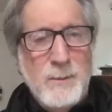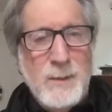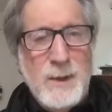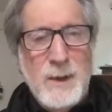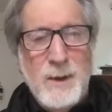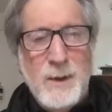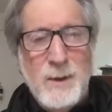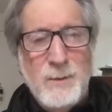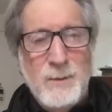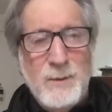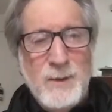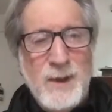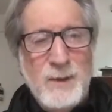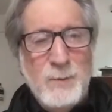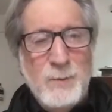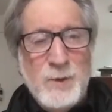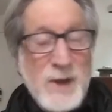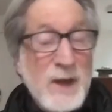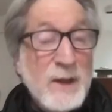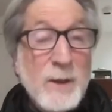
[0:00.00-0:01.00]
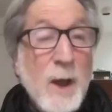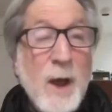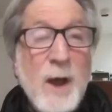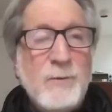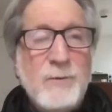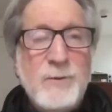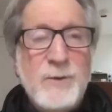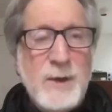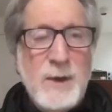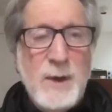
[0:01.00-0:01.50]
And which I
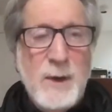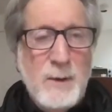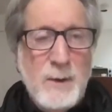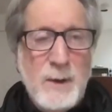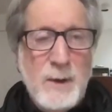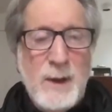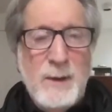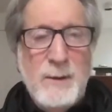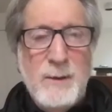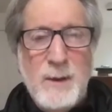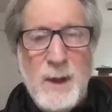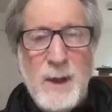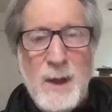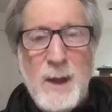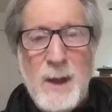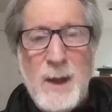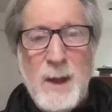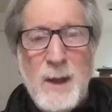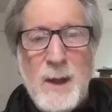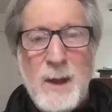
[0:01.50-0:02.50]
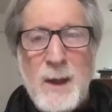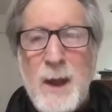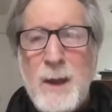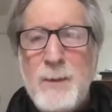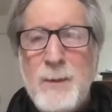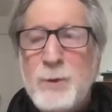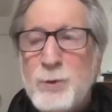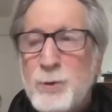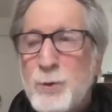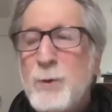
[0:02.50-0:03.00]
loved,
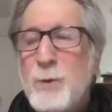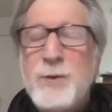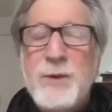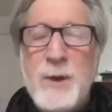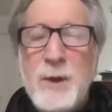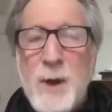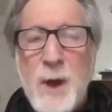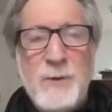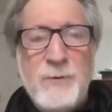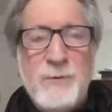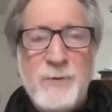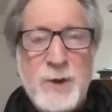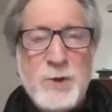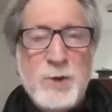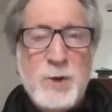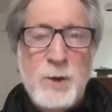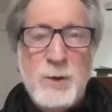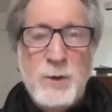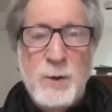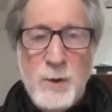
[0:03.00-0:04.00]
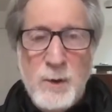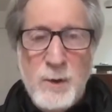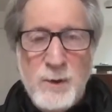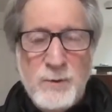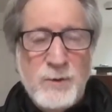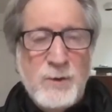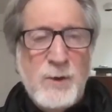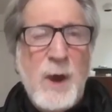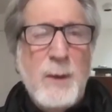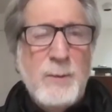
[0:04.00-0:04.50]
and the truth in nonfiction could have
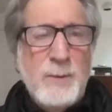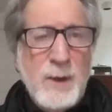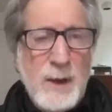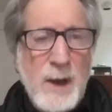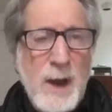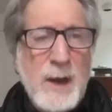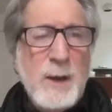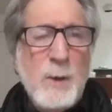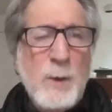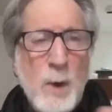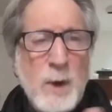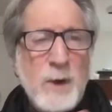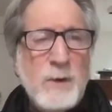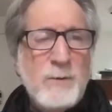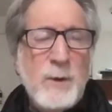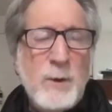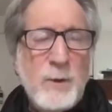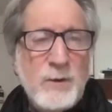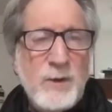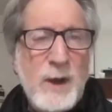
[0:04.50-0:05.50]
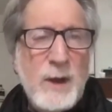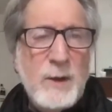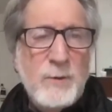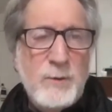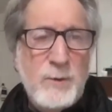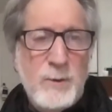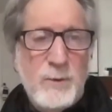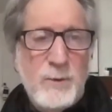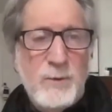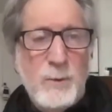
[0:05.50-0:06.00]
stopped in any one of those
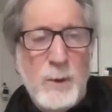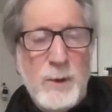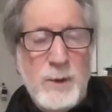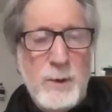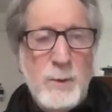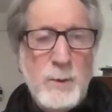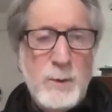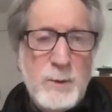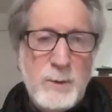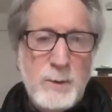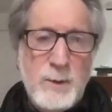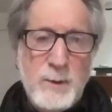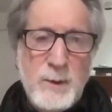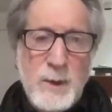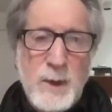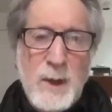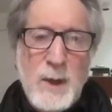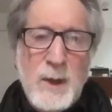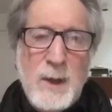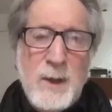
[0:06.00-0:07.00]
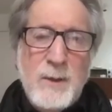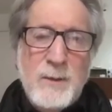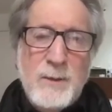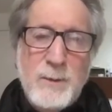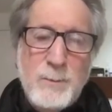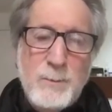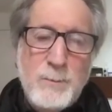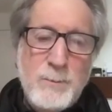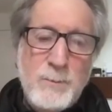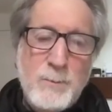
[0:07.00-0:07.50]
answers, whether you included
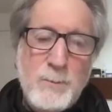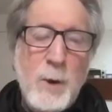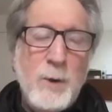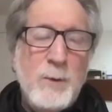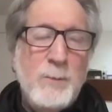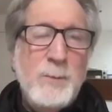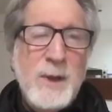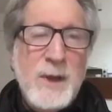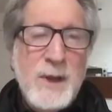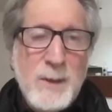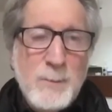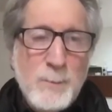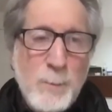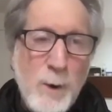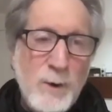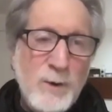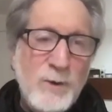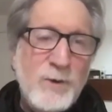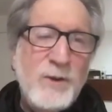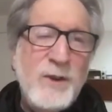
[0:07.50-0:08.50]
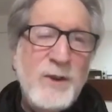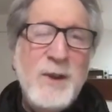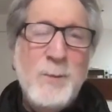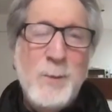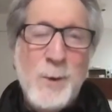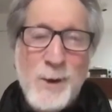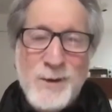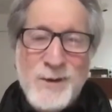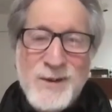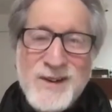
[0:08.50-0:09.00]
part B, part C,
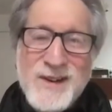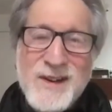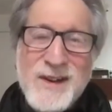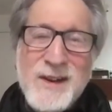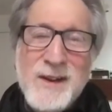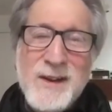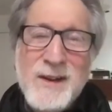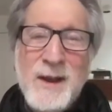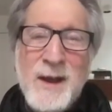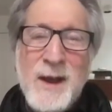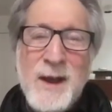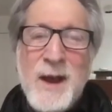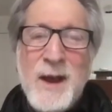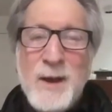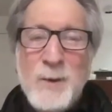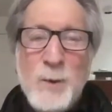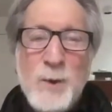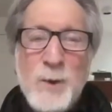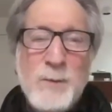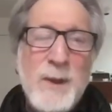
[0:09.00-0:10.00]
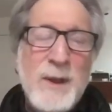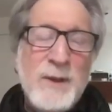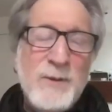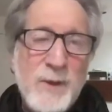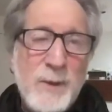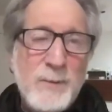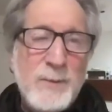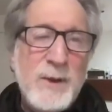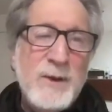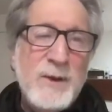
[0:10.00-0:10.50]
part D, and it would have meant
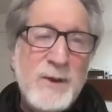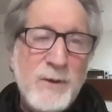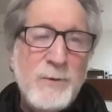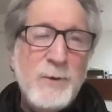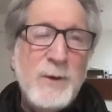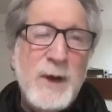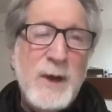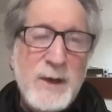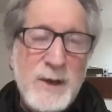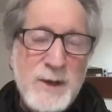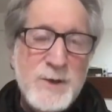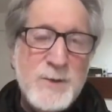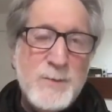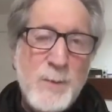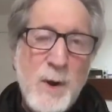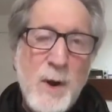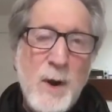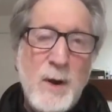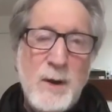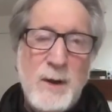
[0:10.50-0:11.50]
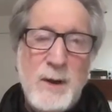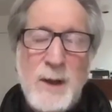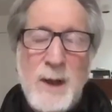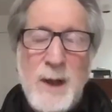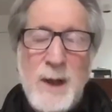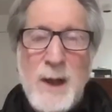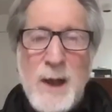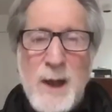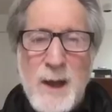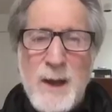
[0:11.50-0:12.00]
something different at each part.
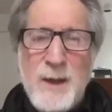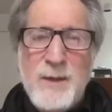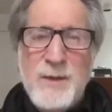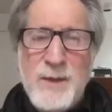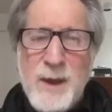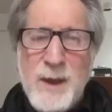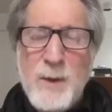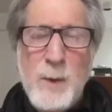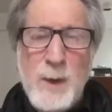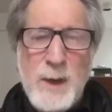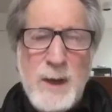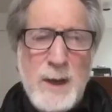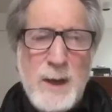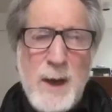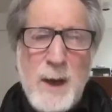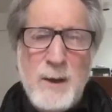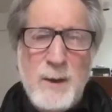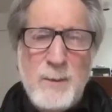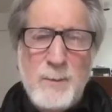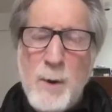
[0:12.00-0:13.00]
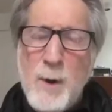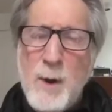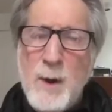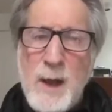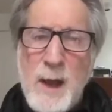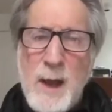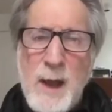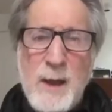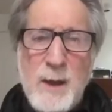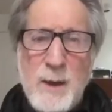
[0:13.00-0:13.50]
And I think we get out at
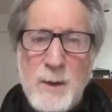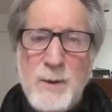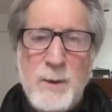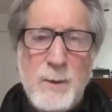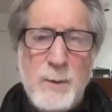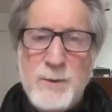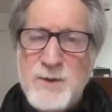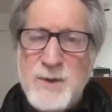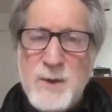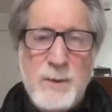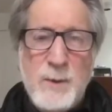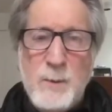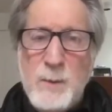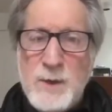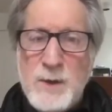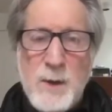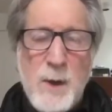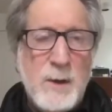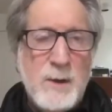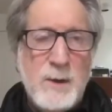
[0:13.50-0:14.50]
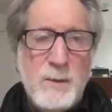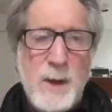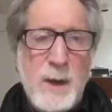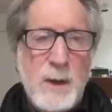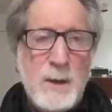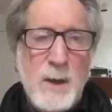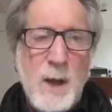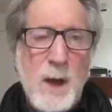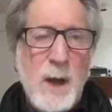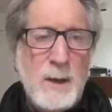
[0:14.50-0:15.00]
part A, although it was something we talked about
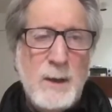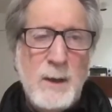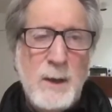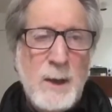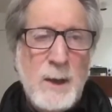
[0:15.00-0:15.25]
a lot.